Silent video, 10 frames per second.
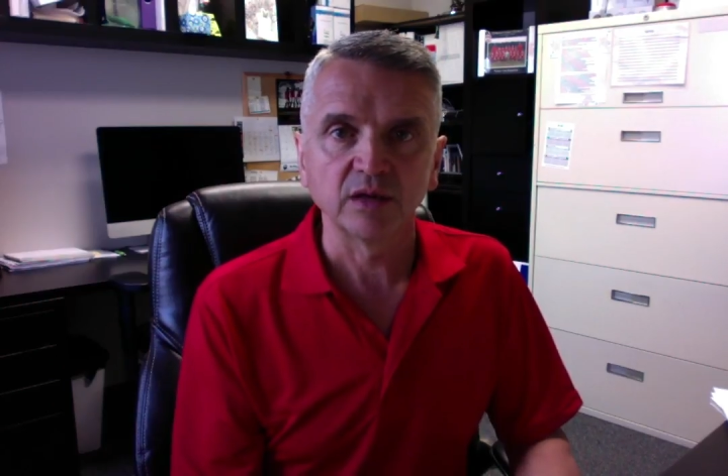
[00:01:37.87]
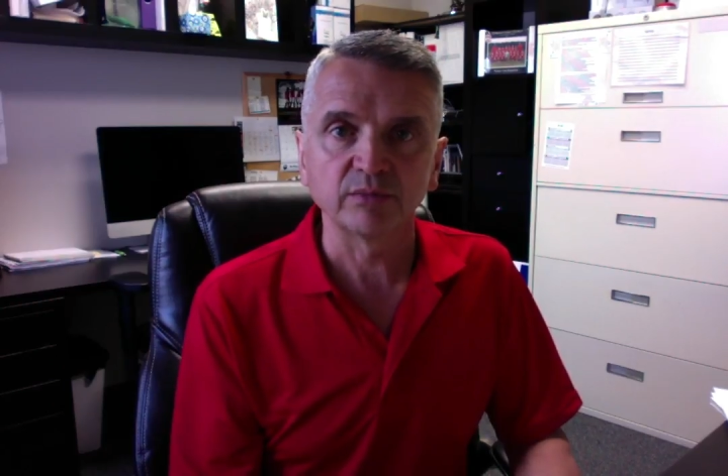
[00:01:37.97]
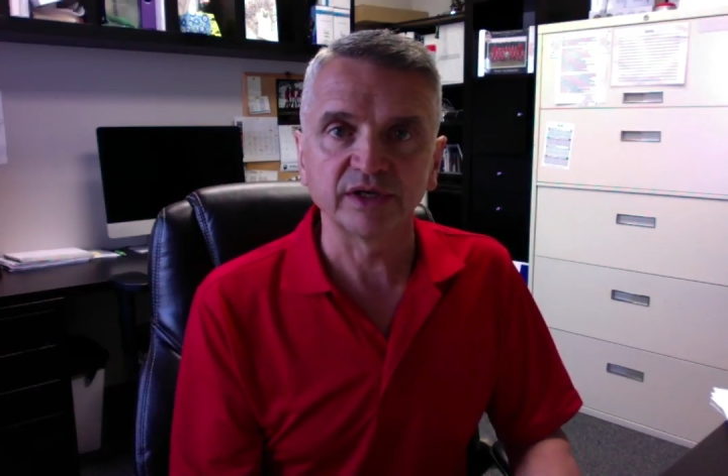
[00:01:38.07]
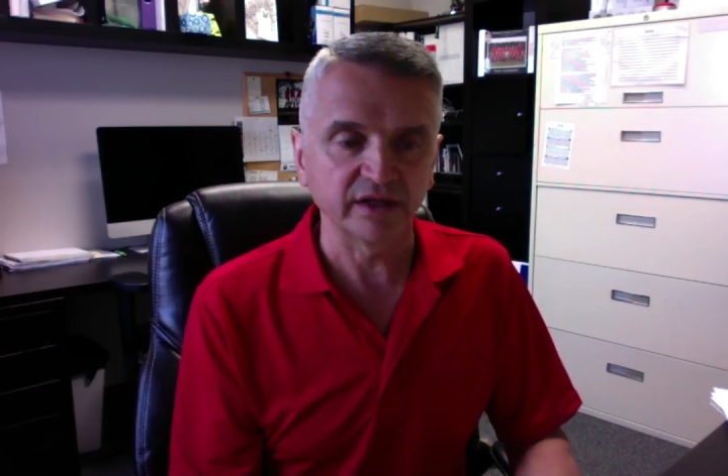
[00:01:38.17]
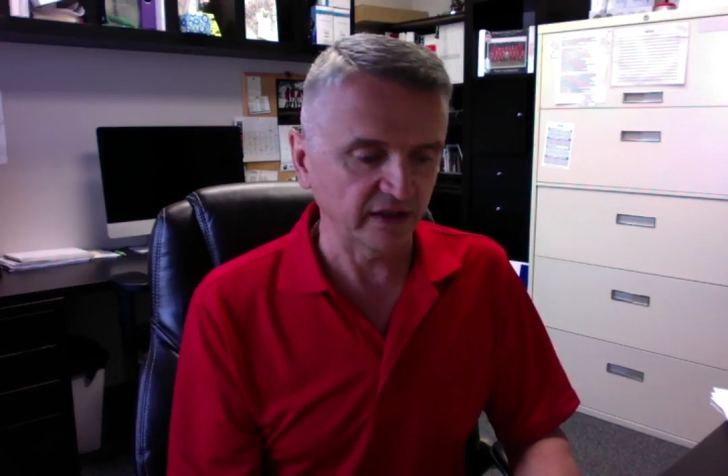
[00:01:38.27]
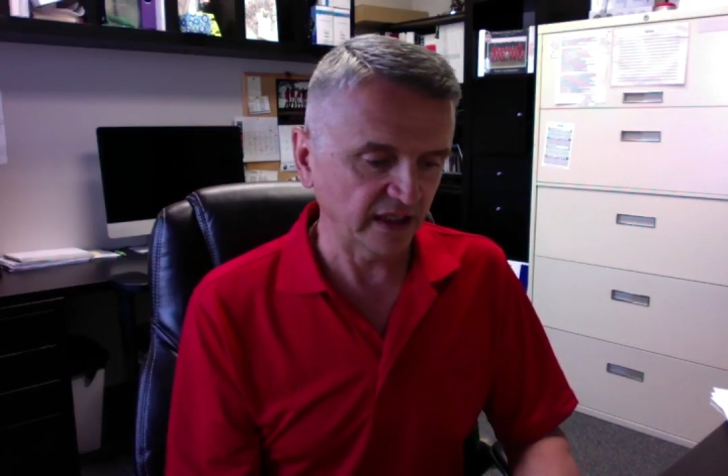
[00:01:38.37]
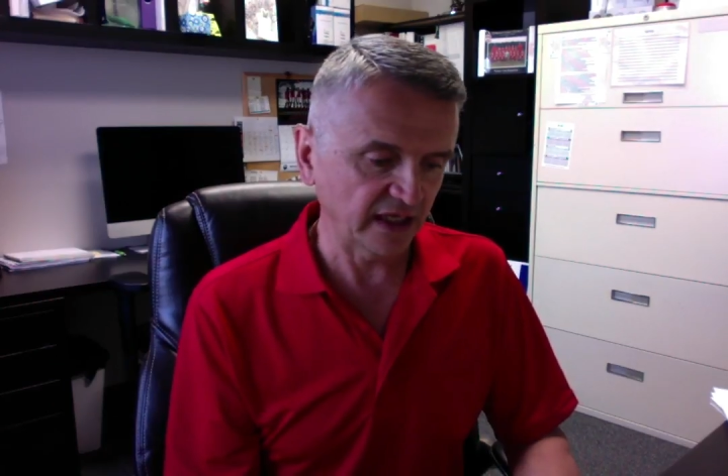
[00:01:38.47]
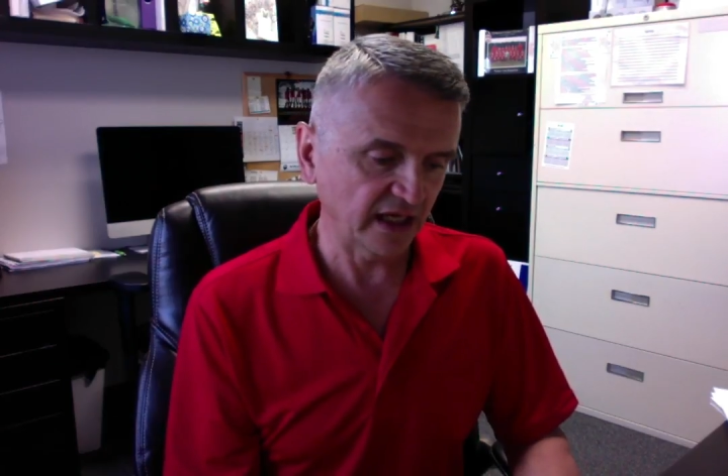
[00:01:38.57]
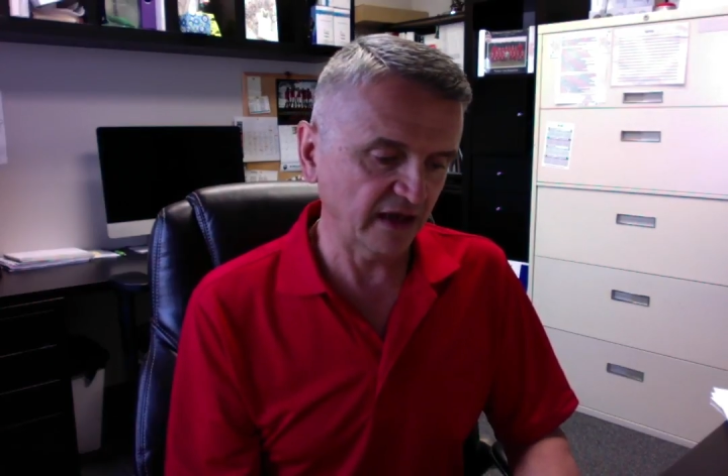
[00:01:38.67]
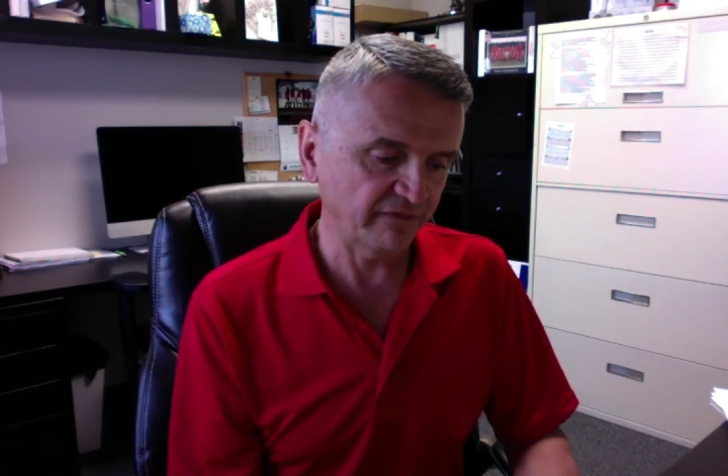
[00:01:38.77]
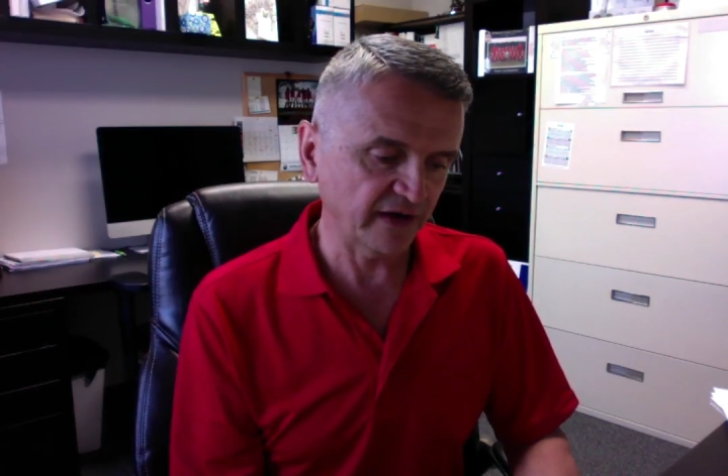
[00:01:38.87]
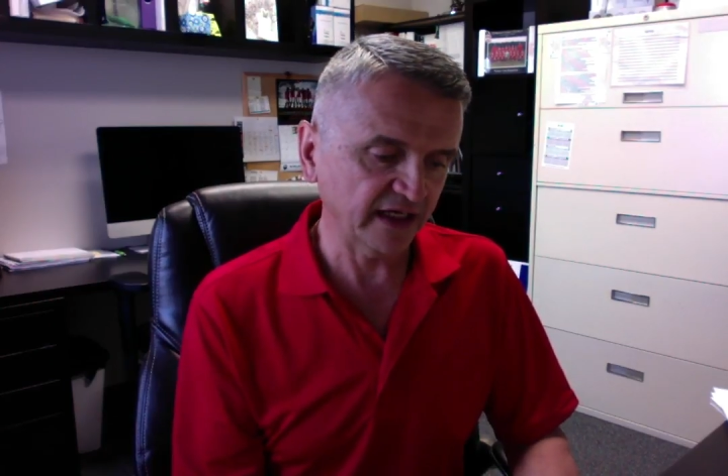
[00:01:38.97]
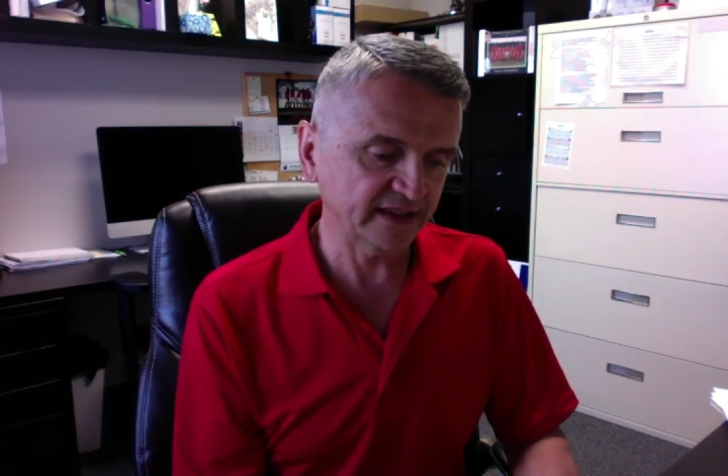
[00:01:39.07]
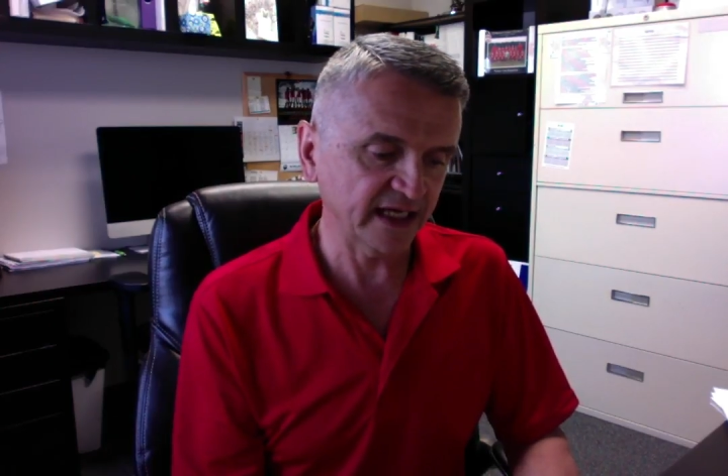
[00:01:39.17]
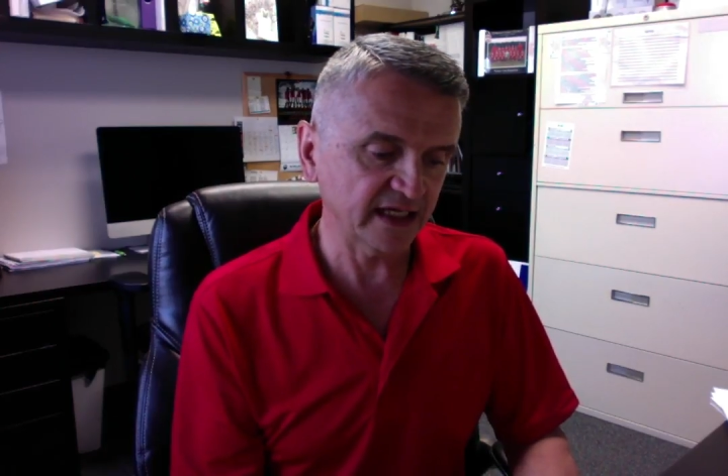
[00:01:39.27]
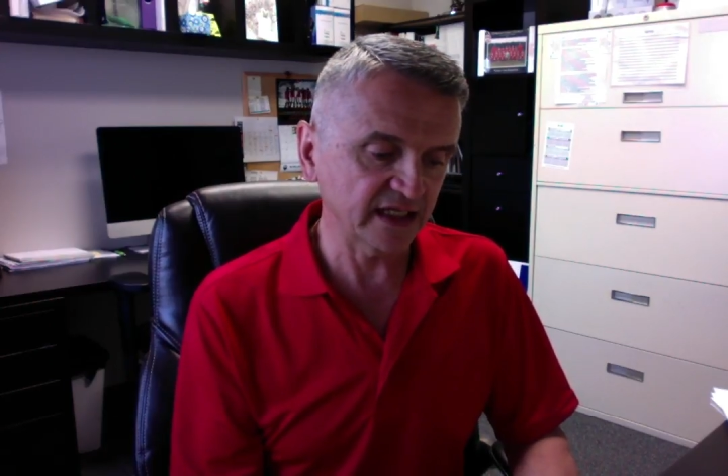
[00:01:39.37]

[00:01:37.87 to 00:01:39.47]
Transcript: But if I take